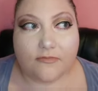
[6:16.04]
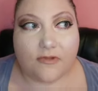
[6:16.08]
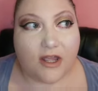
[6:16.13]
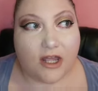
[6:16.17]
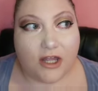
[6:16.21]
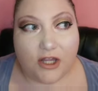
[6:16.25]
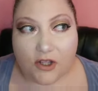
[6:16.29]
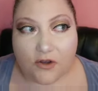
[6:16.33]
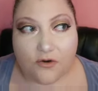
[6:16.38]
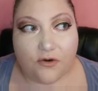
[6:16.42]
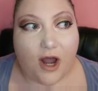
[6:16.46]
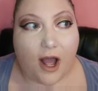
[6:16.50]

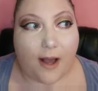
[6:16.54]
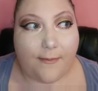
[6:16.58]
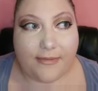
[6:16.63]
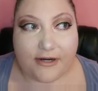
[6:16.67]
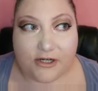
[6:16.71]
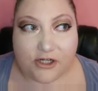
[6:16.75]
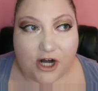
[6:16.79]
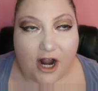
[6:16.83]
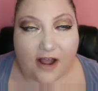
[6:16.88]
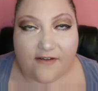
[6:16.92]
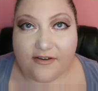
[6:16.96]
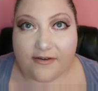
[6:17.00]
can you not be
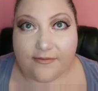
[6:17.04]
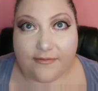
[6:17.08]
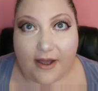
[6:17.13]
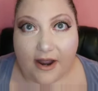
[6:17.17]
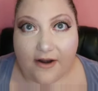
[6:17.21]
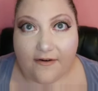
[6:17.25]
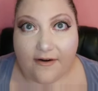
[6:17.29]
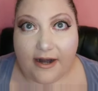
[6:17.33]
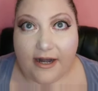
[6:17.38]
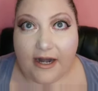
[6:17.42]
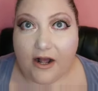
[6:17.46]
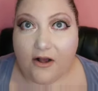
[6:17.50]
driving
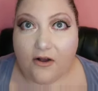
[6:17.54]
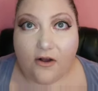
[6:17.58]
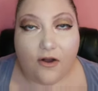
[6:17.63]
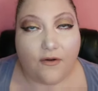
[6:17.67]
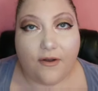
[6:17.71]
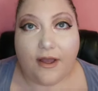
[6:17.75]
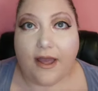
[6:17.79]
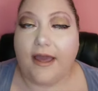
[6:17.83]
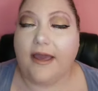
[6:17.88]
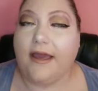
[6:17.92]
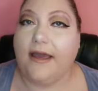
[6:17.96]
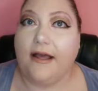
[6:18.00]
by right now?
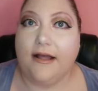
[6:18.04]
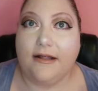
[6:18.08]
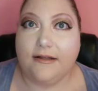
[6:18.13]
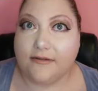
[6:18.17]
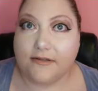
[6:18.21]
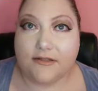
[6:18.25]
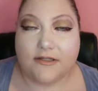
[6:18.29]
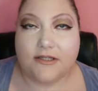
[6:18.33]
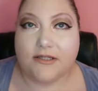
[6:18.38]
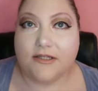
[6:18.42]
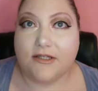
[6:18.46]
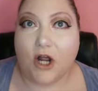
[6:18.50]
Okay,
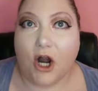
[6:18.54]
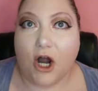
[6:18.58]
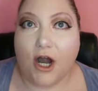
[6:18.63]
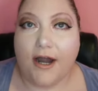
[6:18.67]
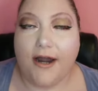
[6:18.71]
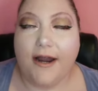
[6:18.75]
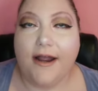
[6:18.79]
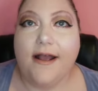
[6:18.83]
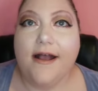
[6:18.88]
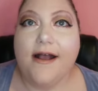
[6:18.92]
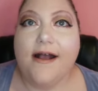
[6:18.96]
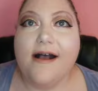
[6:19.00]

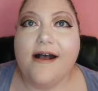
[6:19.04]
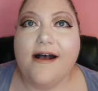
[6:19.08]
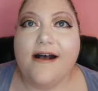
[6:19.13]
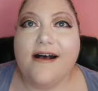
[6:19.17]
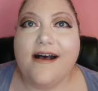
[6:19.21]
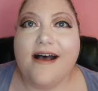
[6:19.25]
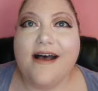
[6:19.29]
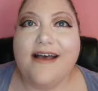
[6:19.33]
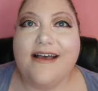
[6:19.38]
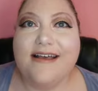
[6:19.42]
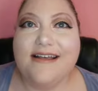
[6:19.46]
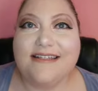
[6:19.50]
sorry.
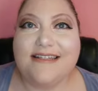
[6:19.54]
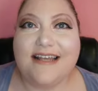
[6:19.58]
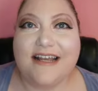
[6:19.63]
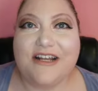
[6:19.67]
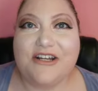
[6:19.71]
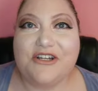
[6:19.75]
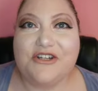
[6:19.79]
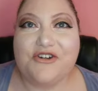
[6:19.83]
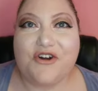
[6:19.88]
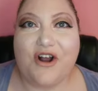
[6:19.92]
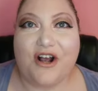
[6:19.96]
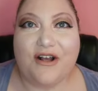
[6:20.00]
It's like
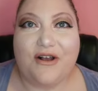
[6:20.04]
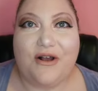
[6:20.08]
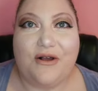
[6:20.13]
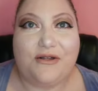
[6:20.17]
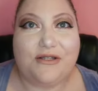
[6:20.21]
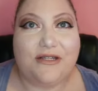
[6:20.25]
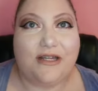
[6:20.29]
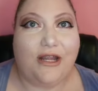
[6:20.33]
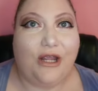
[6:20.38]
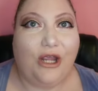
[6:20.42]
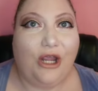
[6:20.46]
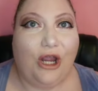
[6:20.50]
a truck
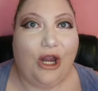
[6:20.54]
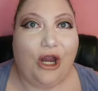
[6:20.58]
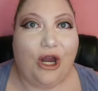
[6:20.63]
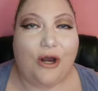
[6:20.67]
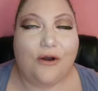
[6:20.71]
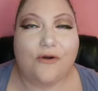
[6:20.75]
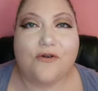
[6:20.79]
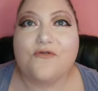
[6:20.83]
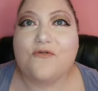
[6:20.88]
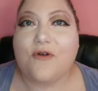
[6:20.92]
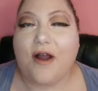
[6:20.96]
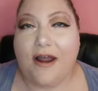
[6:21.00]
goes
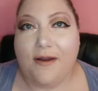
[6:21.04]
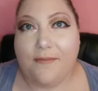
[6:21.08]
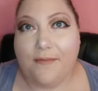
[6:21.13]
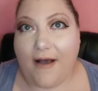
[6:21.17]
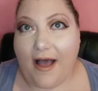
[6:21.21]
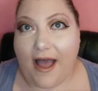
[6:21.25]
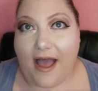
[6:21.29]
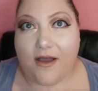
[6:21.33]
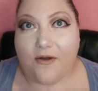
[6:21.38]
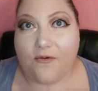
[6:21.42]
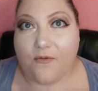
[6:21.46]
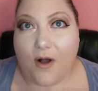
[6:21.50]
right
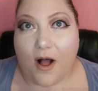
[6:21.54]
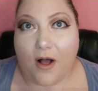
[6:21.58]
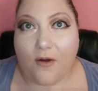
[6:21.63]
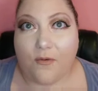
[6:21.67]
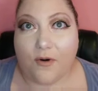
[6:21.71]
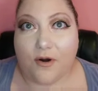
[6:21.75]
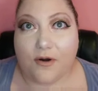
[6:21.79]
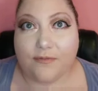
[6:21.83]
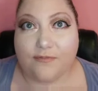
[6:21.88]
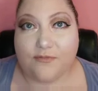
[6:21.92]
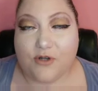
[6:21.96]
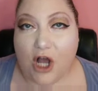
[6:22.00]
by while
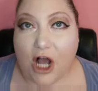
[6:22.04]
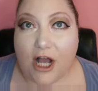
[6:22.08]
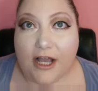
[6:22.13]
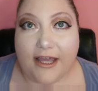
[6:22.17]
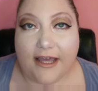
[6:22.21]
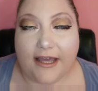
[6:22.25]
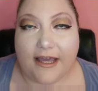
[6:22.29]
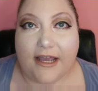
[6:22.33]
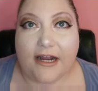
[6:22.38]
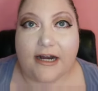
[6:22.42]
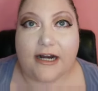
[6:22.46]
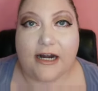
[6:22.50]
we're
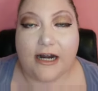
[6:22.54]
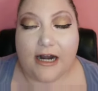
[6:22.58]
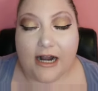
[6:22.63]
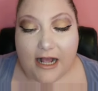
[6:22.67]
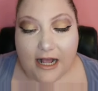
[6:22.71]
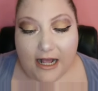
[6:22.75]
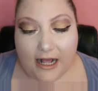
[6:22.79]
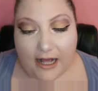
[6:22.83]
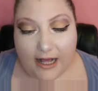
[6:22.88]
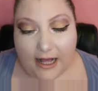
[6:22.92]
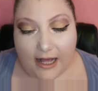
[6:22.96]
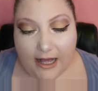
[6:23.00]
talking here.
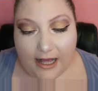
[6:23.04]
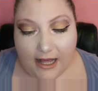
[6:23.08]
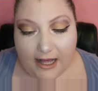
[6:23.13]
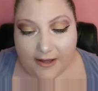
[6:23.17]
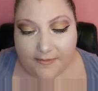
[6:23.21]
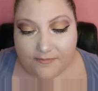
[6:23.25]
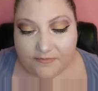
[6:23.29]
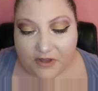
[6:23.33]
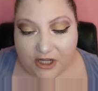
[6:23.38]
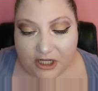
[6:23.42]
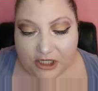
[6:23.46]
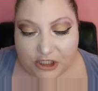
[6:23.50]

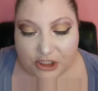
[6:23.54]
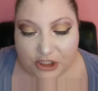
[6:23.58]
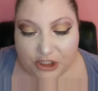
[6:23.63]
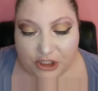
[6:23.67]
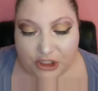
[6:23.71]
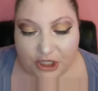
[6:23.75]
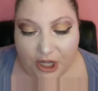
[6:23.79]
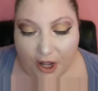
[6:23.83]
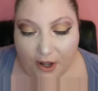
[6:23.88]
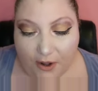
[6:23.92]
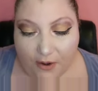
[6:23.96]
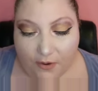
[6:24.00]

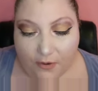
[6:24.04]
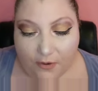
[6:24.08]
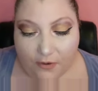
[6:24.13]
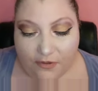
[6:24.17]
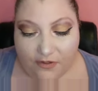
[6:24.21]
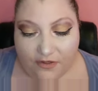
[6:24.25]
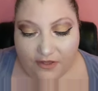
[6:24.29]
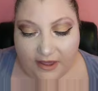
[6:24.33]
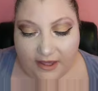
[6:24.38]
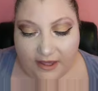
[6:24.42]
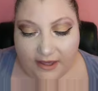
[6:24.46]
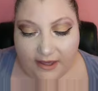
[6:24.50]
So
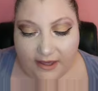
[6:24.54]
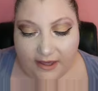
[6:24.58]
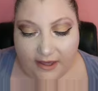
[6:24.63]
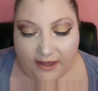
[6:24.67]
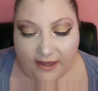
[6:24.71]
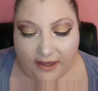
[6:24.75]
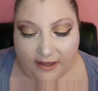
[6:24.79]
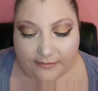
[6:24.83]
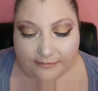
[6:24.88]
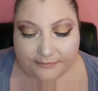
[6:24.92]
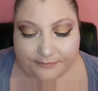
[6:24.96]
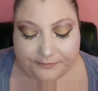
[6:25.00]

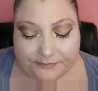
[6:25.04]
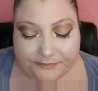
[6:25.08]
the,